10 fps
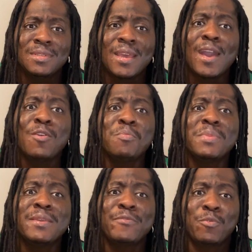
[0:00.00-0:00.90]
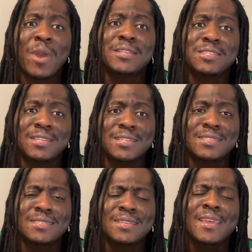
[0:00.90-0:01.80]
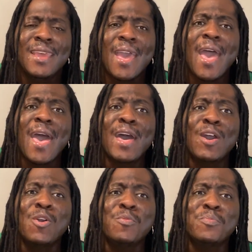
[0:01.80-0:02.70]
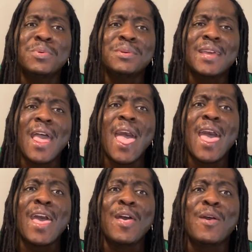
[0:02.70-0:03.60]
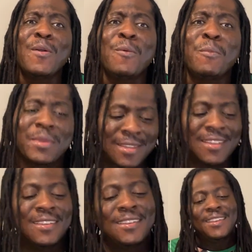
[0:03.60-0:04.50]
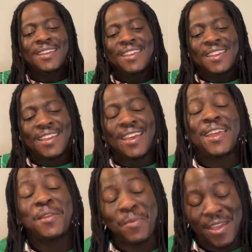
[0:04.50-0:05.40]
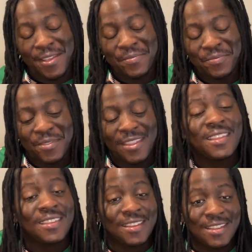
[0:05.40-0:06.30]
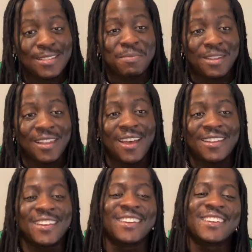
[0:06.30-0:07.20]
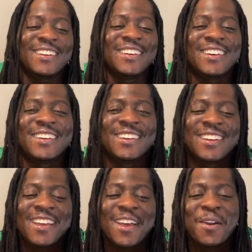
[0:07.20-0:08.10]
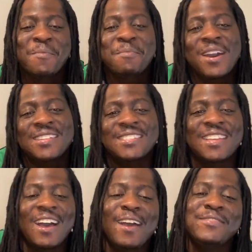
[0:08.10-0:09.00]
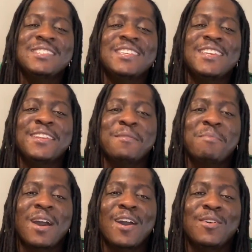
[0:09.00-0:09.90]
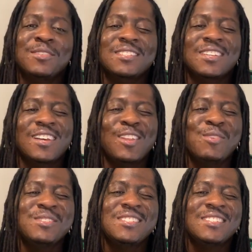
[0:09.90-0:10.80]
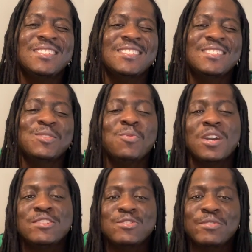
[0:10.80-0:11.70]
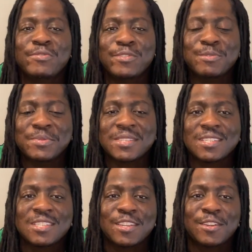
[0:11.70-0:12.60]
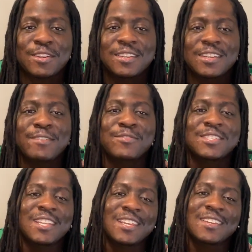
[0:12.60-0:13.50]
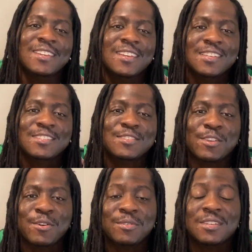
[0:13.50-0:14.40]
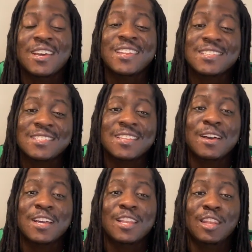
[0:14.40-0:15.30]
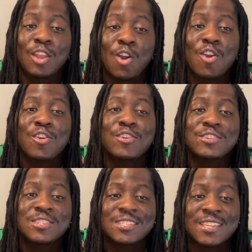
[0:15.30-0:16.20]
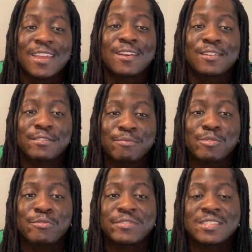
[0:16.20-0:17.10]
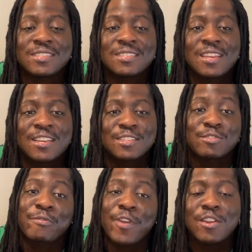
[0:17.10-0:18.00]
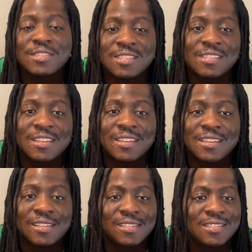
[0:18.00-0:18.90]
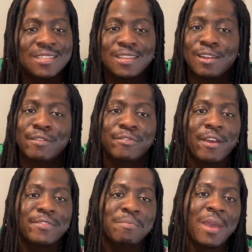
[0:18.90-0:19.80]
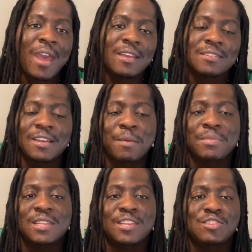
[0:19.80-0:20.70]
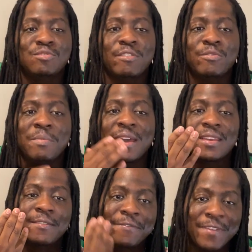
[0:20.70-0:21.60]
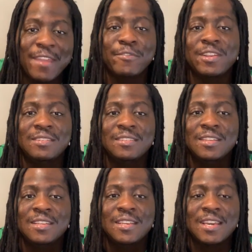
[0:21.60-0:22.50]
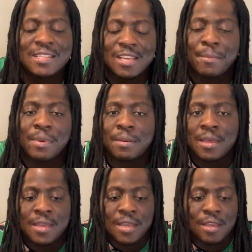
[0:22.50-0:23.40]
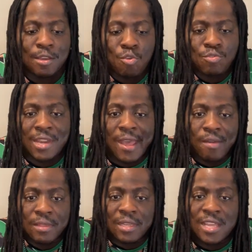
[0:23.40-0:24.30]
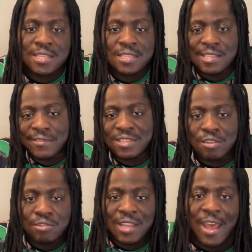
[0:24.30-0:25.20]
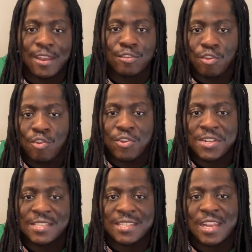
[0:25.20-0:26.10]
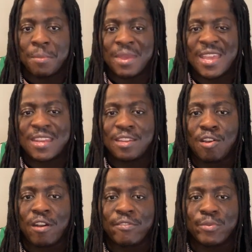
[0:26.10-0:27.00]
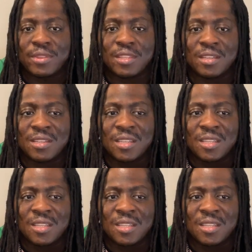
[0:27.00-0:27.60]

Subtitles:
Help me for watching this. Help. Help. Anyway, it's been a lot, but I've seen about close to 200 films this year, give or take. So that is a large scale of movies. So first, let's just hit it off right off the back. I'm gonna hit you off with my favorite, and then I'm gonna go down the list of certain categories, and then I'm gonna end it off with the